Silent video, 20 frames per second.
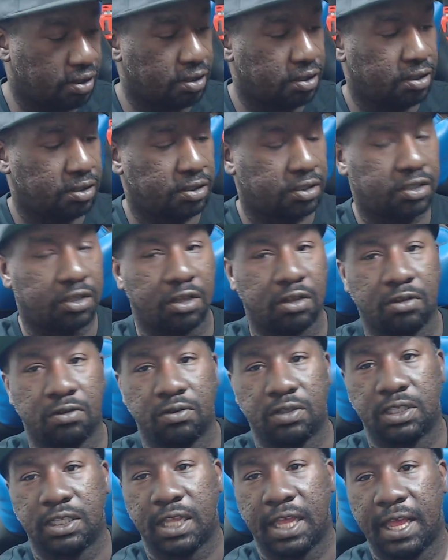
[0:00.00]
So
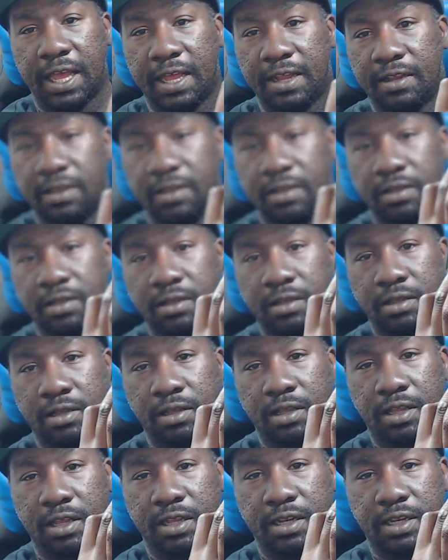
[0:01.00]
that
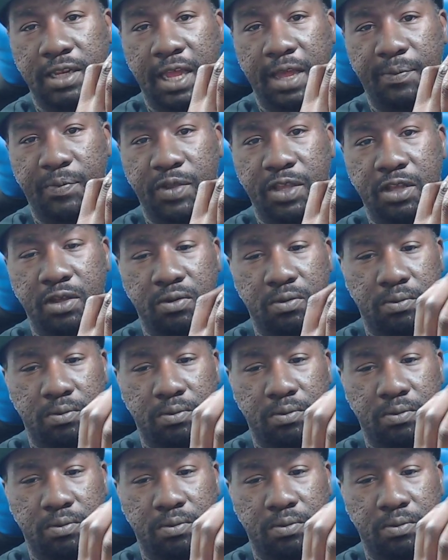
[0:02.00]
and W.